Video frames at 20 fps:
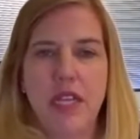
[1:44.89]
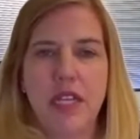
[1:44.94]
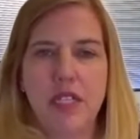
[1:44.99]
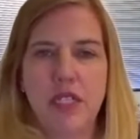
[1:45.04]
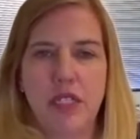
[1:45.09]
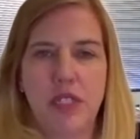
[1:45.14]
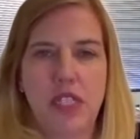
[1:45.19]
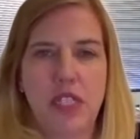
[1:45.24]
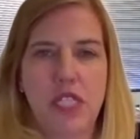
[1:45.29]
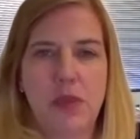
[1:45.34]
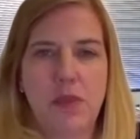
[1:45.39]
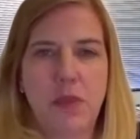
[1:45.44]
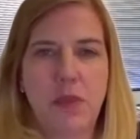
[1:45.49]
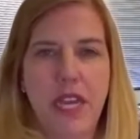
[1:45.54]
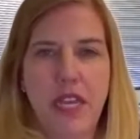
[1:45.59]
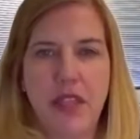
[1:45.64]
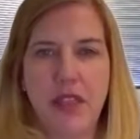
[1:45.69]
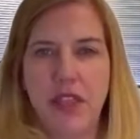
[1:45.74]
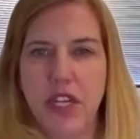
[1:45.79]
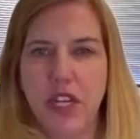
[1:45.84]
So
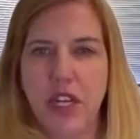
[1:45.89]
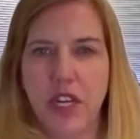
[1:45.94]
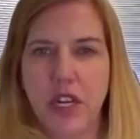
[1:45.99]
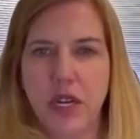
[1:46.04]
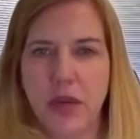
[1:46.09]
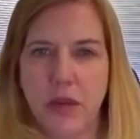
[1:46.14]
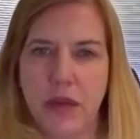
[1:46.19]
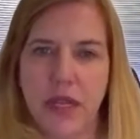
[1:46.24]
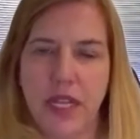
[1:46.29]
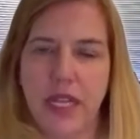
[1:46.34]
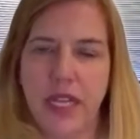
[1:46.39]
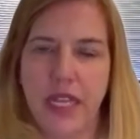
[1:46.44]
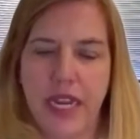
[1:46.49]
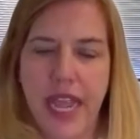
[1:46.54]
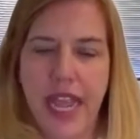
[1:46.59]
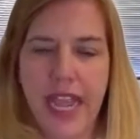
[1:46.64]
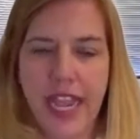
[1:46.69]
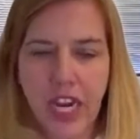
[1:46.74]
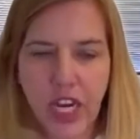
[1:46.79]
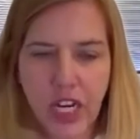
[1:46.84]
despite their
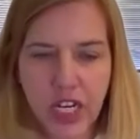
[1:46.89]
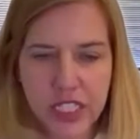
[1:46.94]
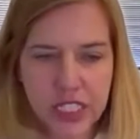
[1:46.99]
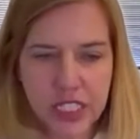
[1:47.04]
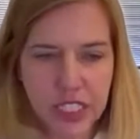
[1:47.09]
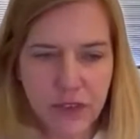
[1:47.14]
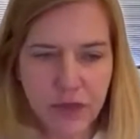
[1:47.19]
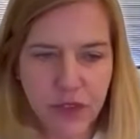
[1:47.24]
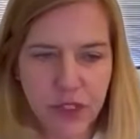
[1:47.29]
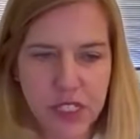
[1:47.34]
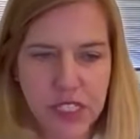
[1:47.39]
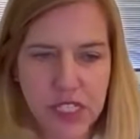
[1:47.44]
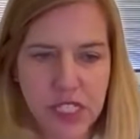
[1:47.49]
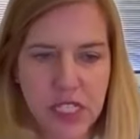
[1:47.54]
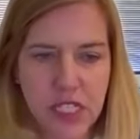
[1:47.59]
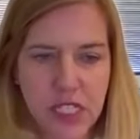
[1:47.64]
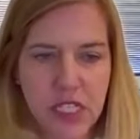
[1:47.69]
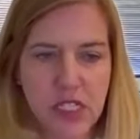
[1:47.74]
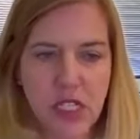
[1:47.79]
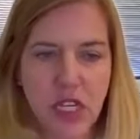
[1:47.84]
inherent
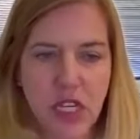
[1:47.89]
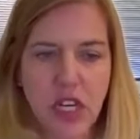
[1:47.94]
differences,